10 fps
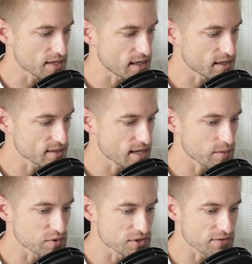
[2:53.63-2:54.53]
And
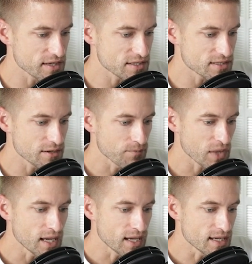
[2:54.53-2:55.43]
examples of this,
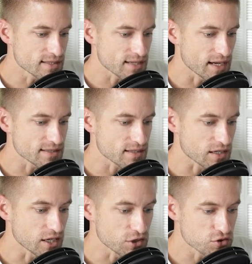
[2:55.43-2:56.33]
he cites
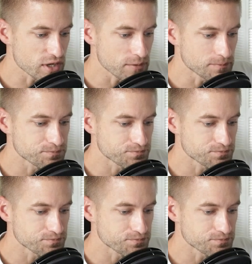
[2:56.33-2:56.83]
Gundry,